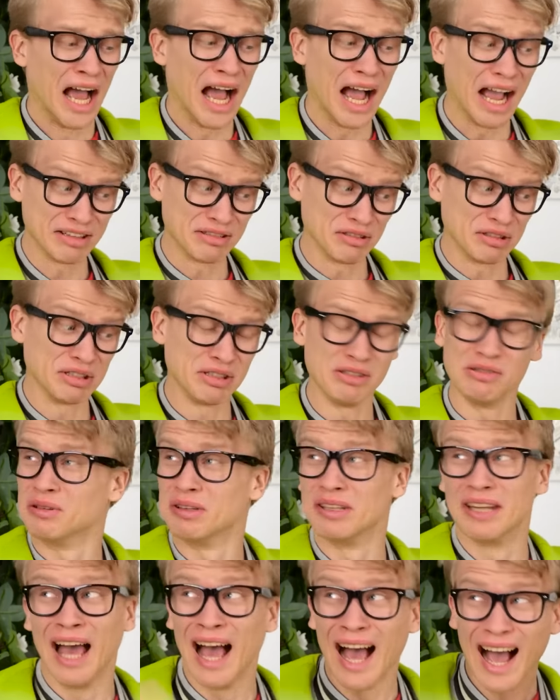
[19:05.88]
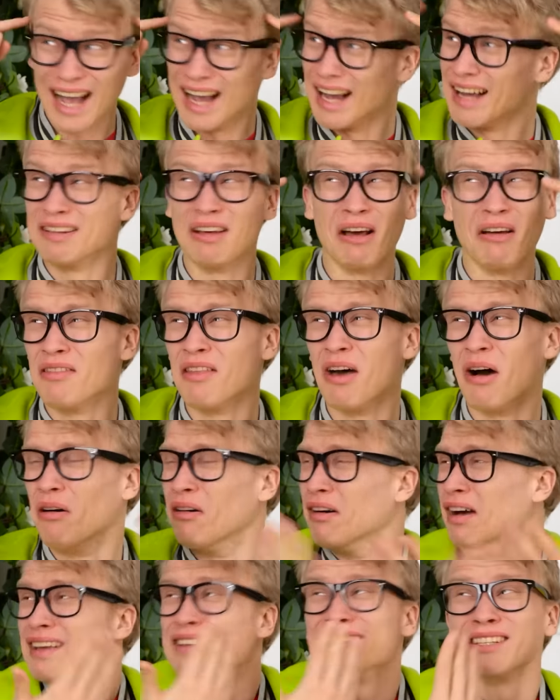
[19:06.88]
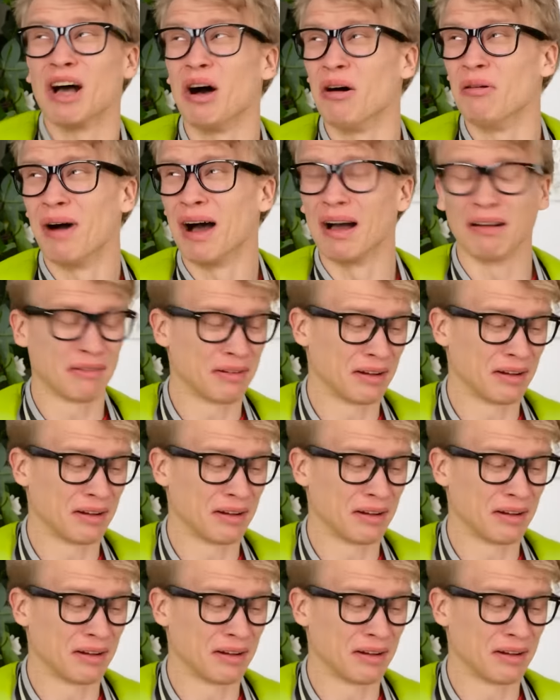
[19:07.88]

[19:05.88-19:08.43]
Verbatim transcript: I don't understand any of this. I've tried and tried, but